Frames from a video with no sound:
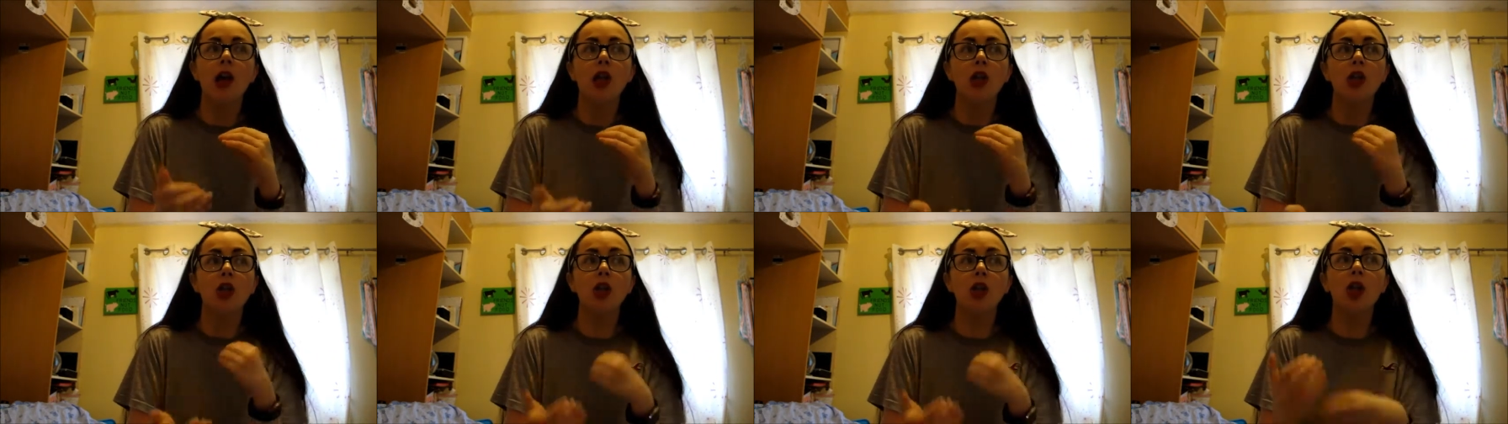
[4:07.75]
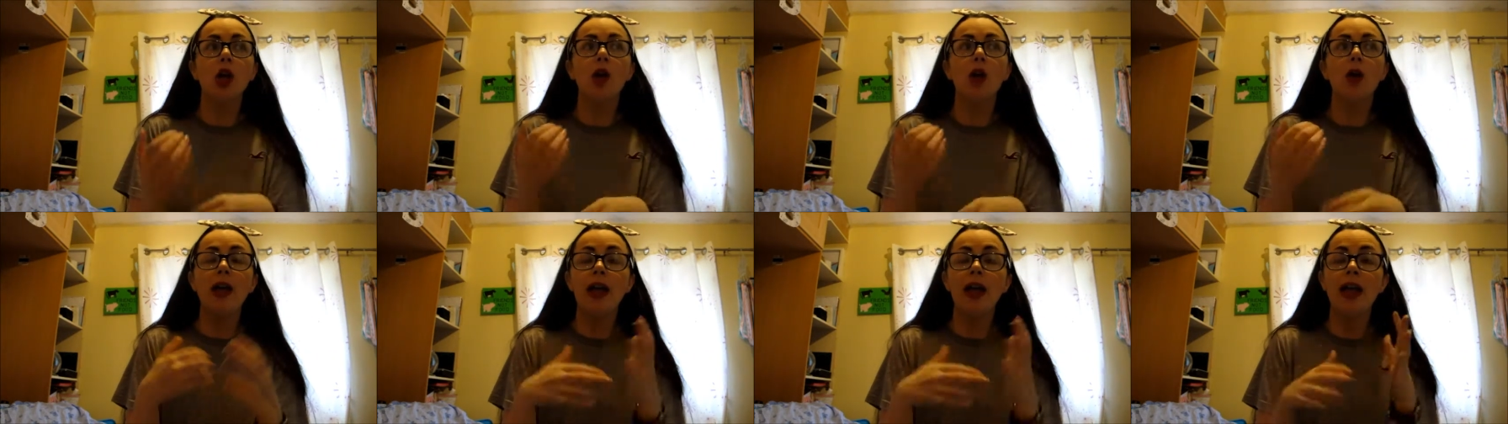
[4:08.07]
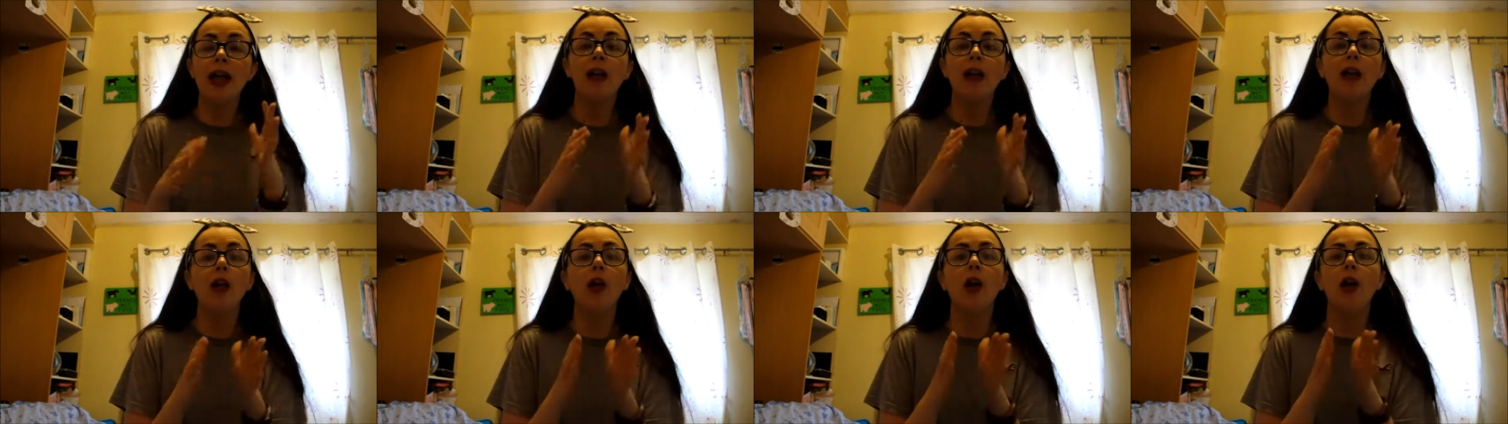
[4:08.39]
So I
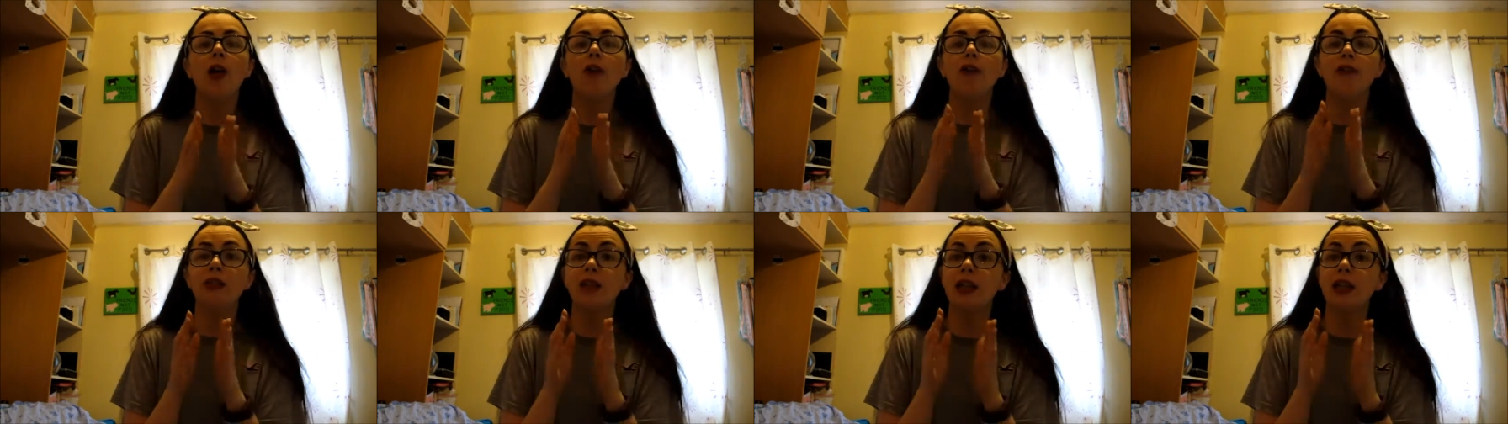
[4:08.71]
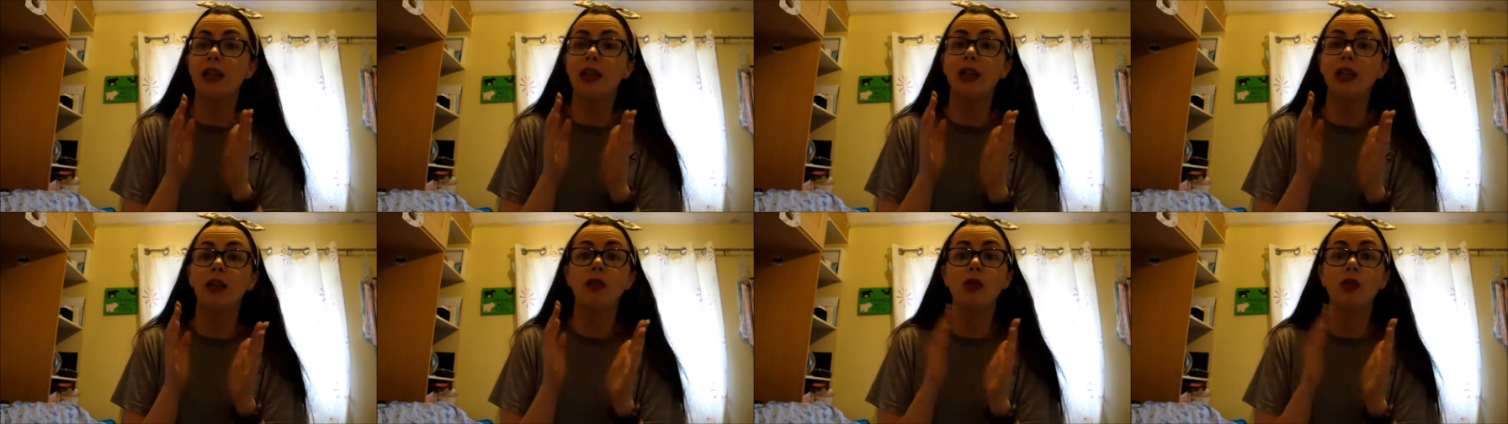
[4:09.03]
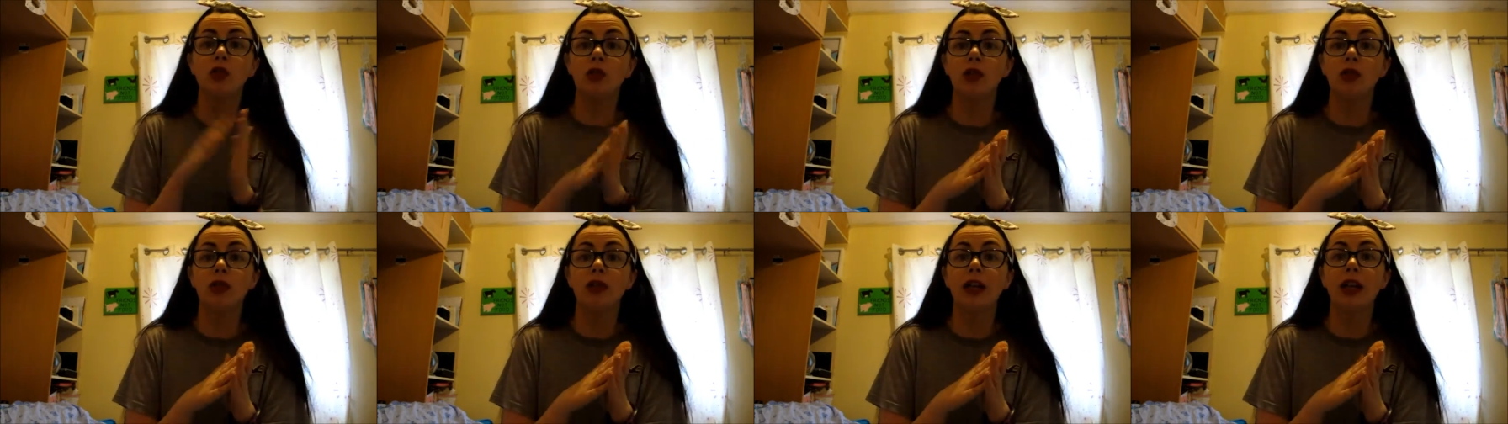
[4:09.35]
held it off till
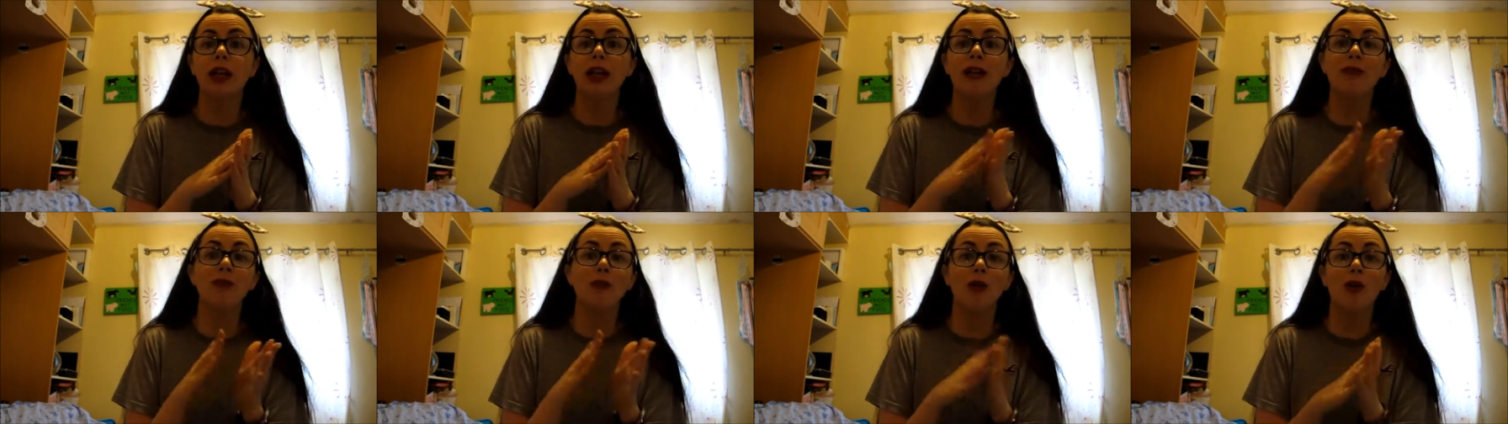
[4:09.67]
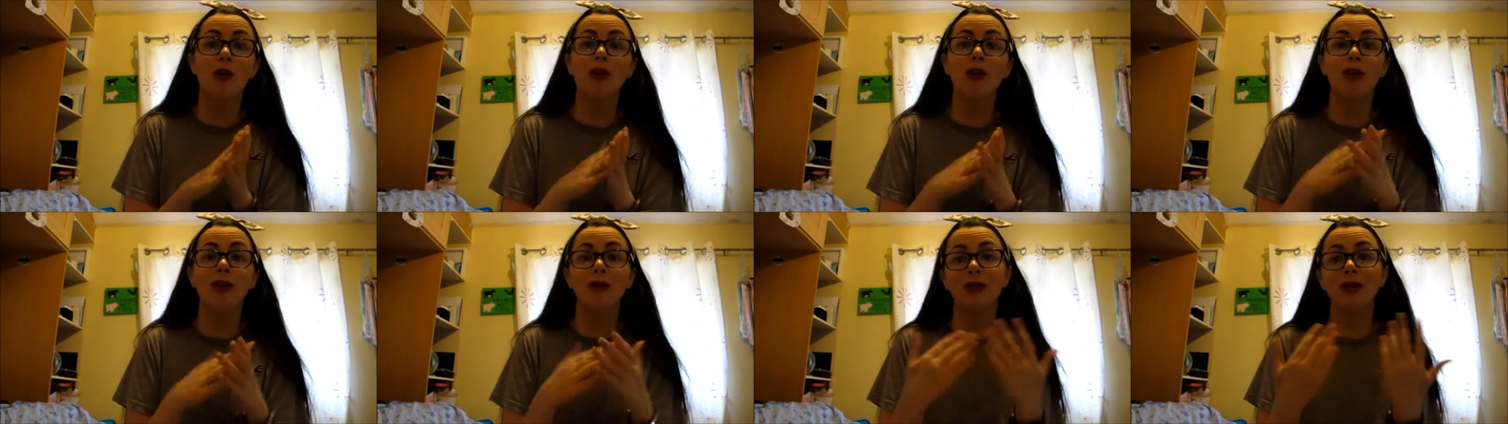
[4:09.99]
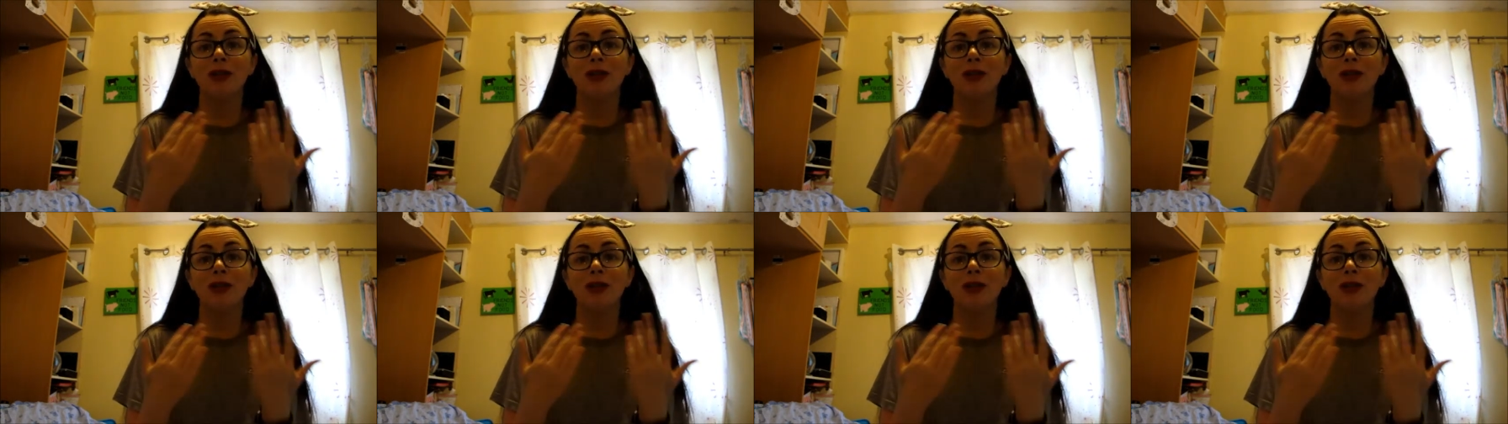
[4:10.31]
Sunday morning,